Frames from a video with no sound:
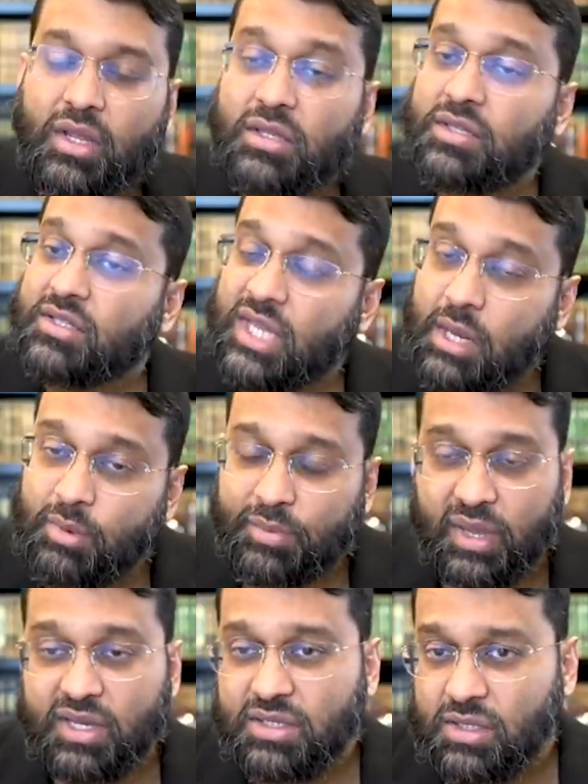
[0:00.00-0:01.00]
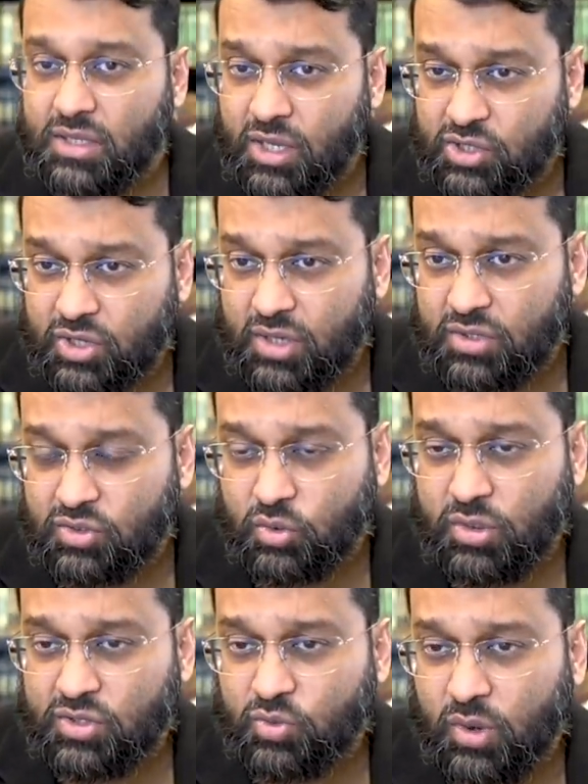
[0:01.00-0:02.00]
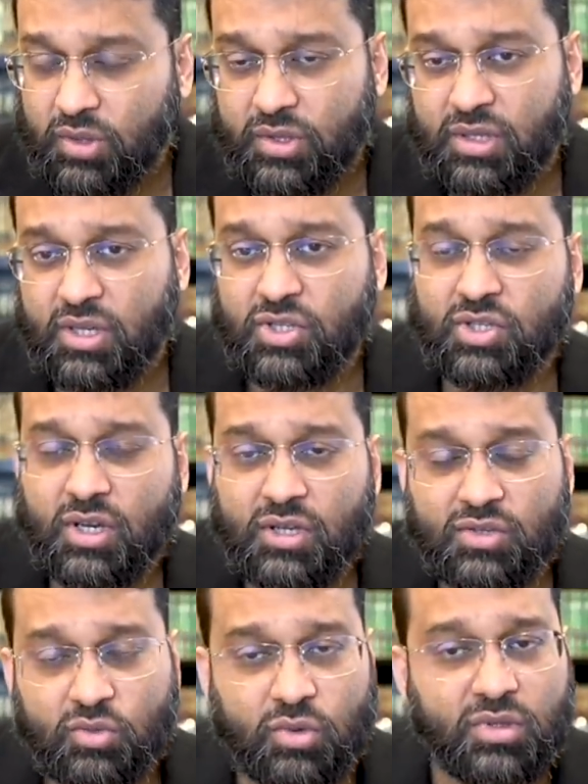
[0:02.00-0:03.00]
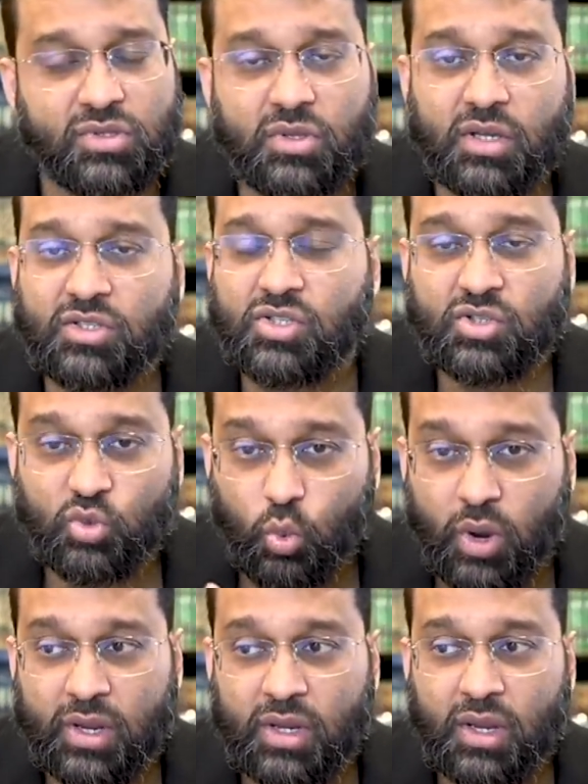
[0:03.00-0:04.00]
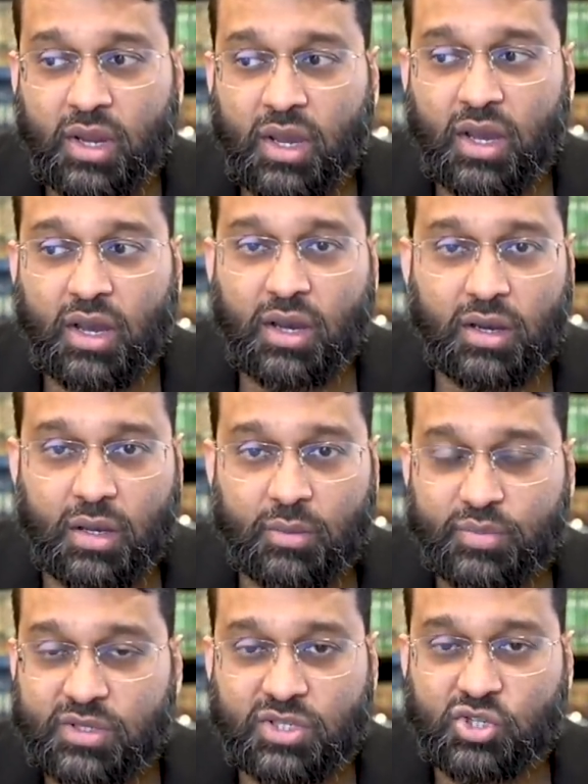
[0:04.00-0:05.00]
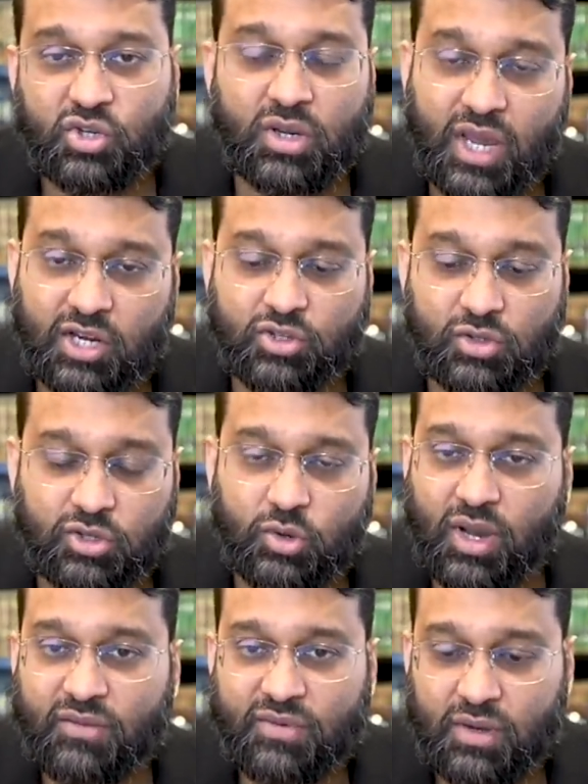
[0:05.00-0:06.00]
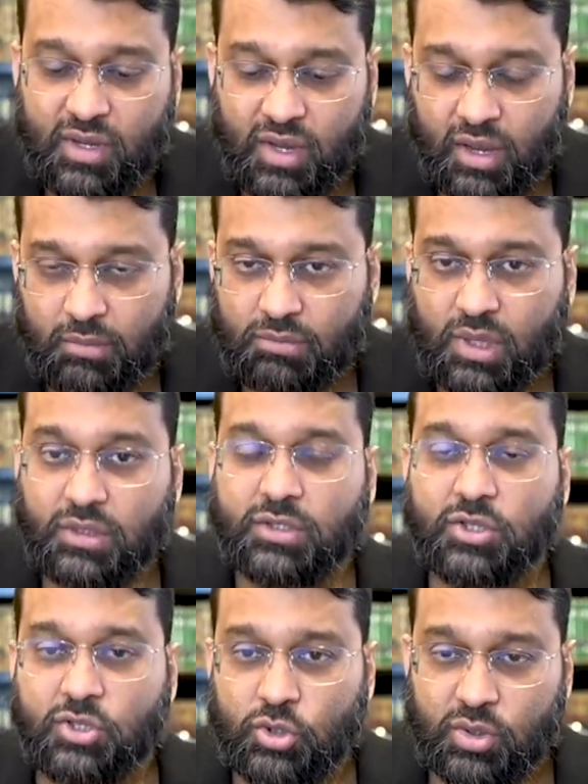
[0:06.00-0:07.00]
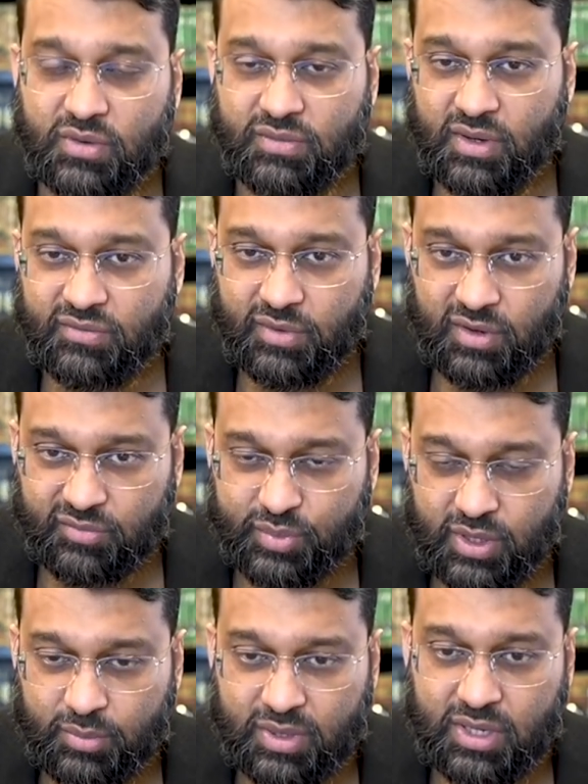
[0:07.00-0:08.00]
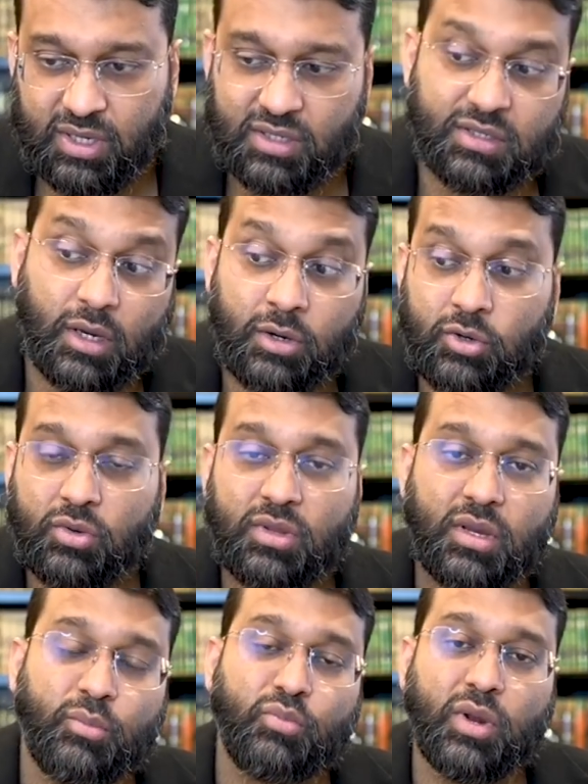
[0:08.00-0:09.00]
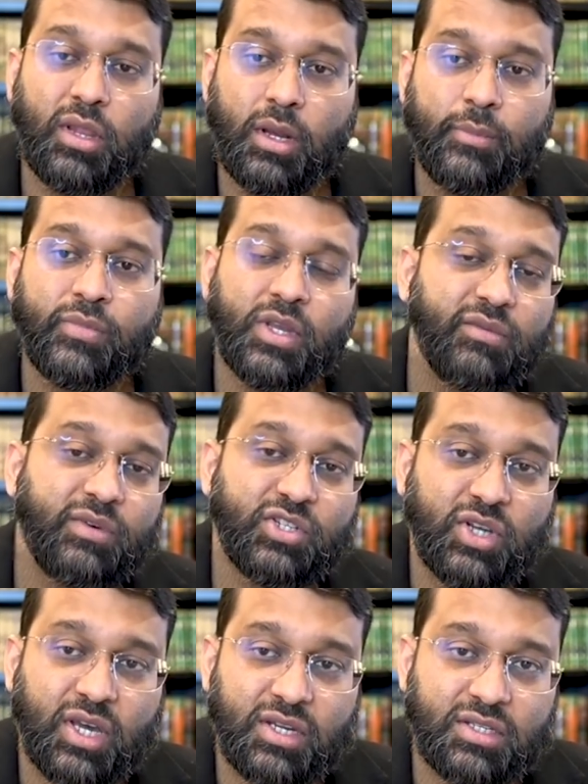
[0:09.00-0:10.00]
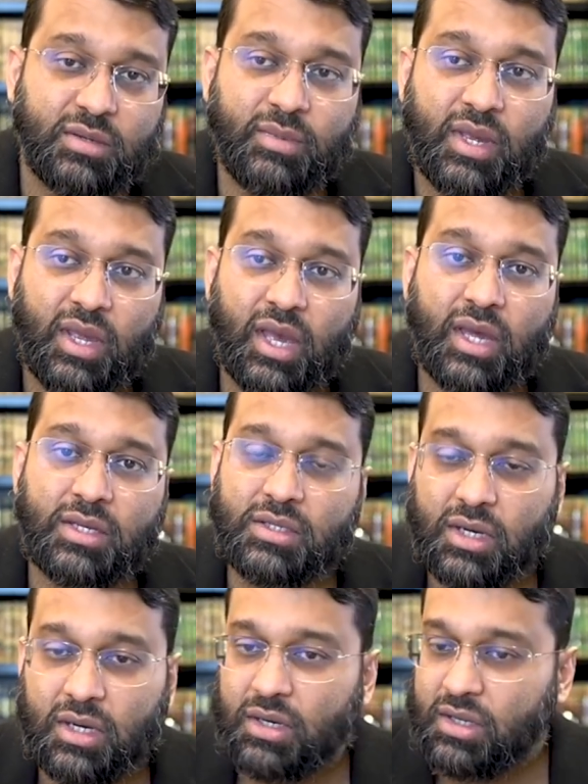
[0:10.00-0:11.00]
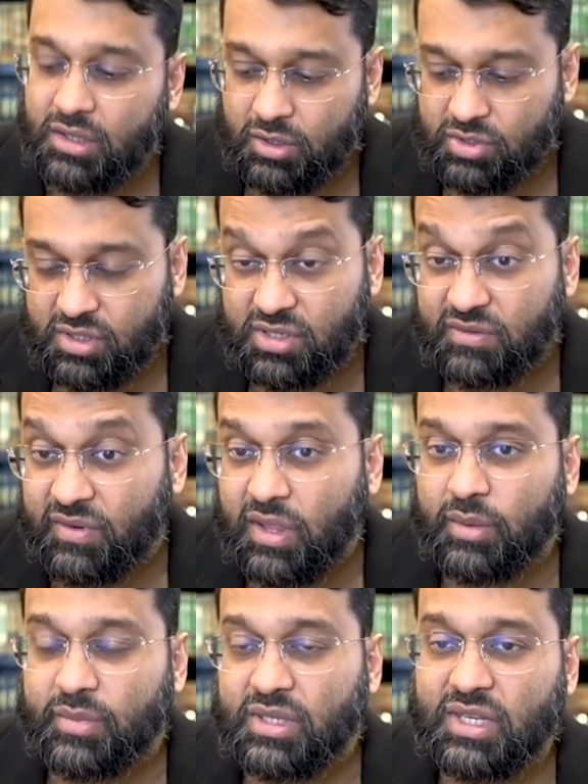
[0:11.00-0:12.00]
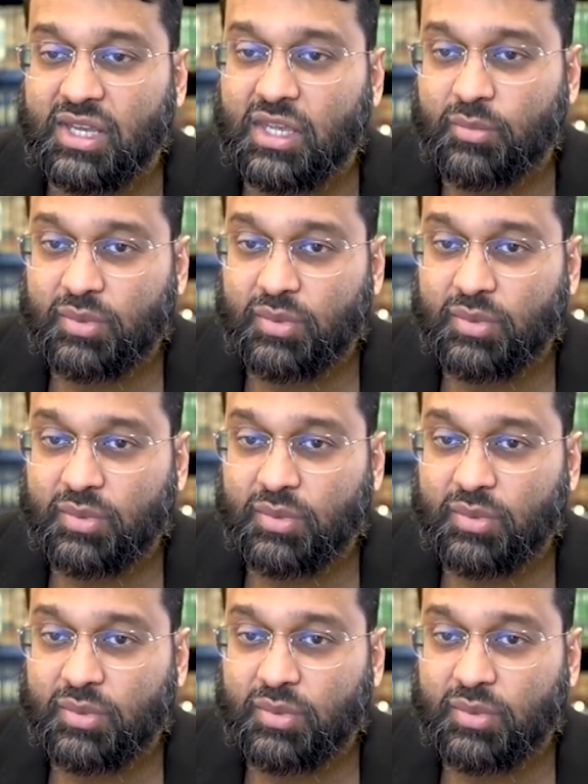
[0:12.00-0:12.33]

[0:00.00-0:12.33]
The same applies to the Ash'ari school as well, that the Ash'ari school is not just one uh, uh, position. Actually, you have a, a multitude of, of, of opinions under the umbrella of Ash'arism, and uh, there's a development taking